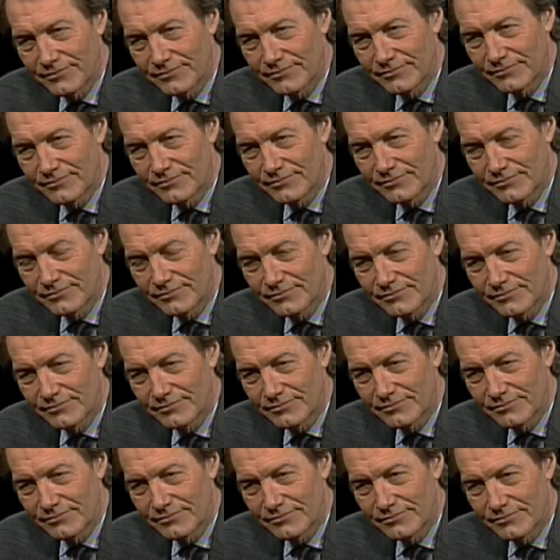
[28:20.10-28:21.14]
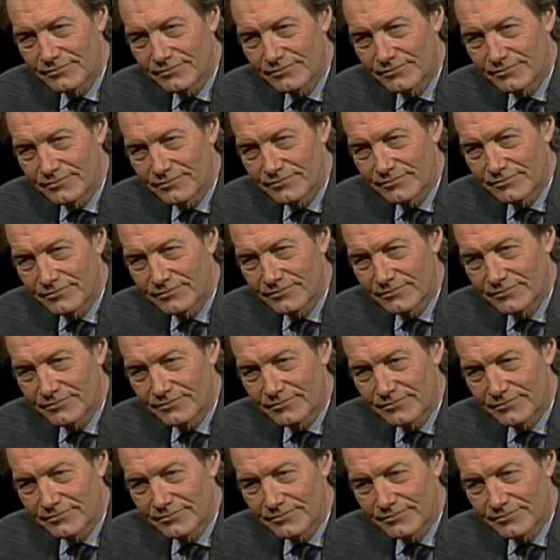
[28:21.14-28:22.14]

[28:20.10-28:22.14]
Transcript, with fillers: the movies, and uh,